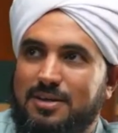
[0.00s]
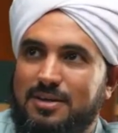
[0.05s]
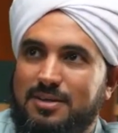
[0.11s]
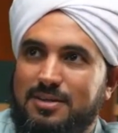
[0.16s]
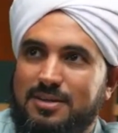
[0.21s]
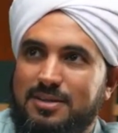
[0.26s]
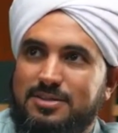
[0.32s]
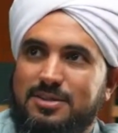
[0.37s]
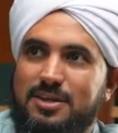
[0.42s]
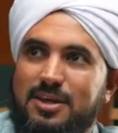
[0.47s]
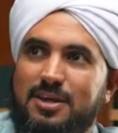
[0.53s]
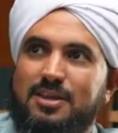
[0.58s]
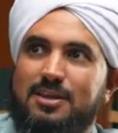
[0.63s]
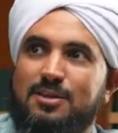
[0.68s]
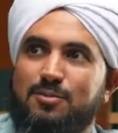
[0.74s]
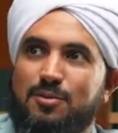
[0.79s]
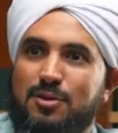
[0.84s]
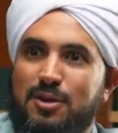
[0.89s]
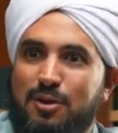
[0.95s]
the Shaykh that
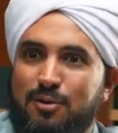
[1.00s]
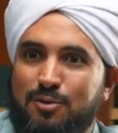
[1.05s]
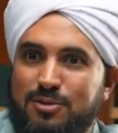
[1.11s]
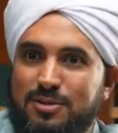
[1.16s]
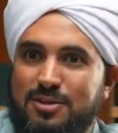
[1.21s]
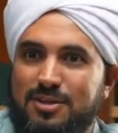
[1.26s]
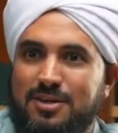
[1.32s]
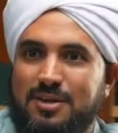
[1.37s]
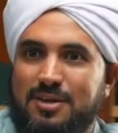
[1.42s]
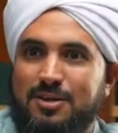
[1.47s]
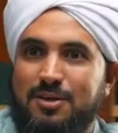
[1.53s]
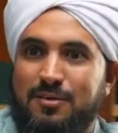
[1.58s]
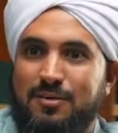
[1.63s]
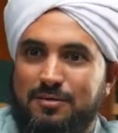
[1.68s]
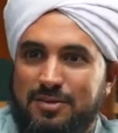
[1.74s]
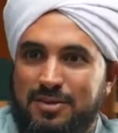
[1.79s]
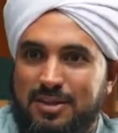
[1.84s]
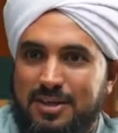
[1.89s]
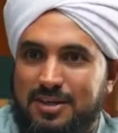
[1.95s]
we hold dear and
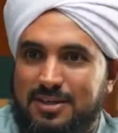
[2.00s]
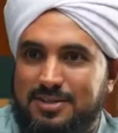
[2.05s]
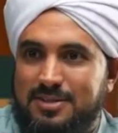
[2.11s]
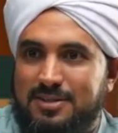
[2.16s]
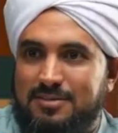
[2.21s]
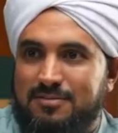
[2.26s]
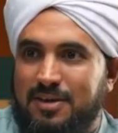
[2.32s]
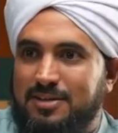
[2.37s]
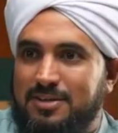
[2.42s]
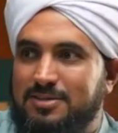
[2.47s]
often take his advice,